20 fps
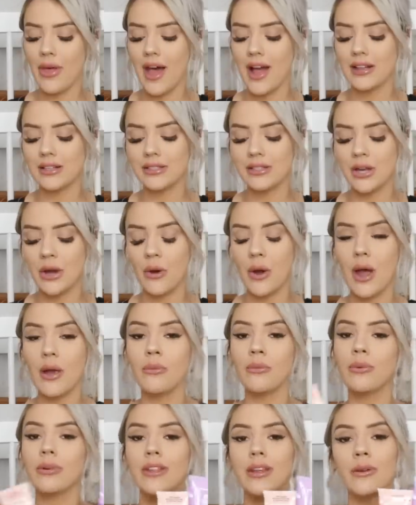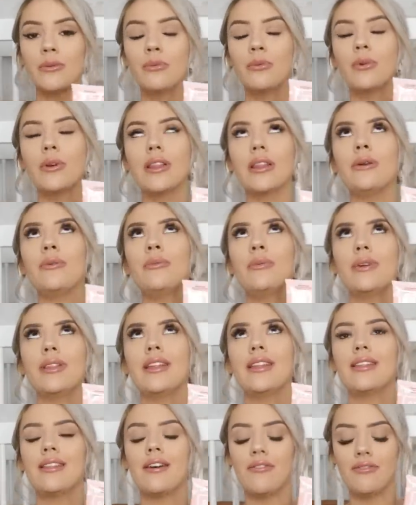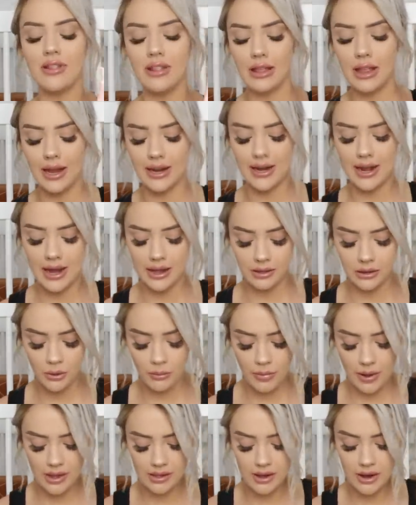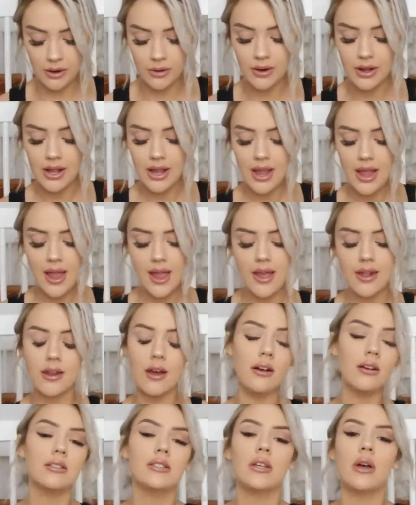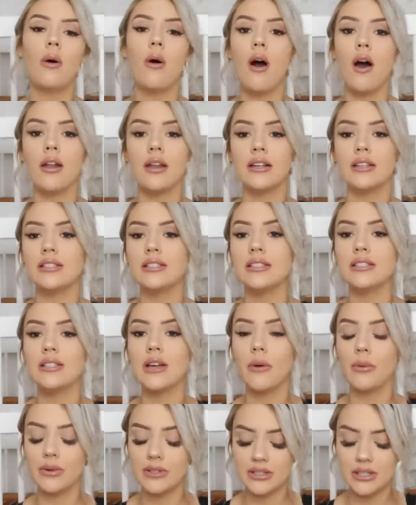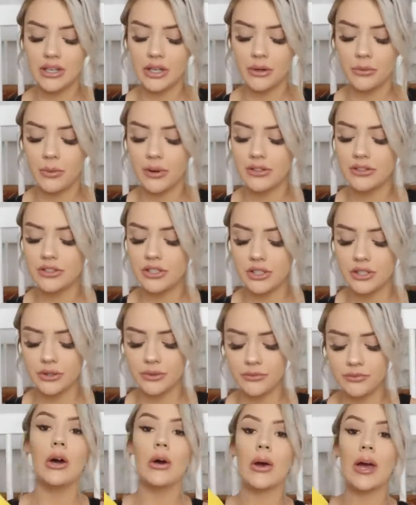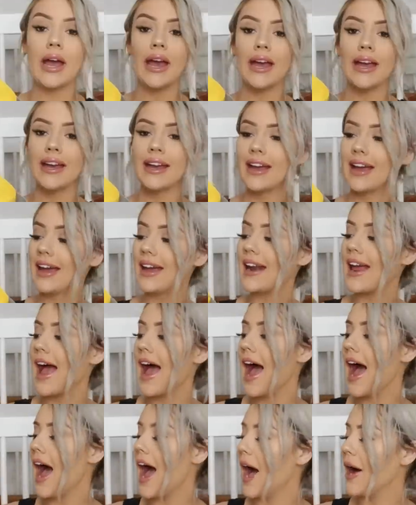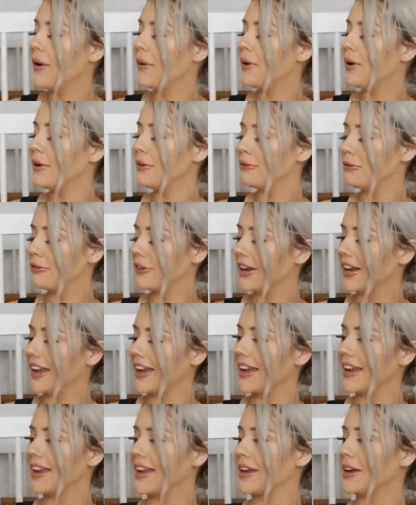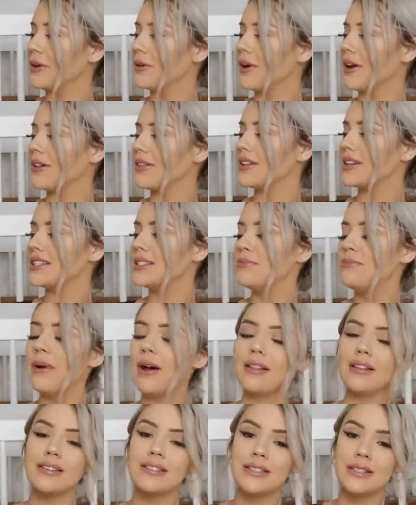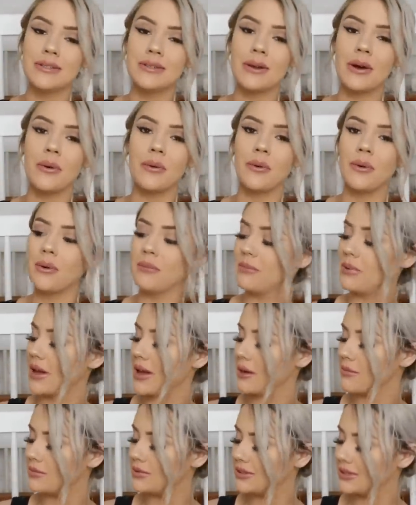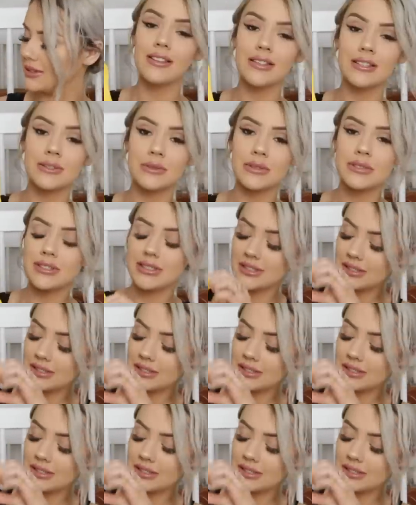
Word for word: that. So I really, really, really love the line Hello Bello and also Honest is always a good one too. Okay, and how freaking cute are these Bella Tunno bibs? This one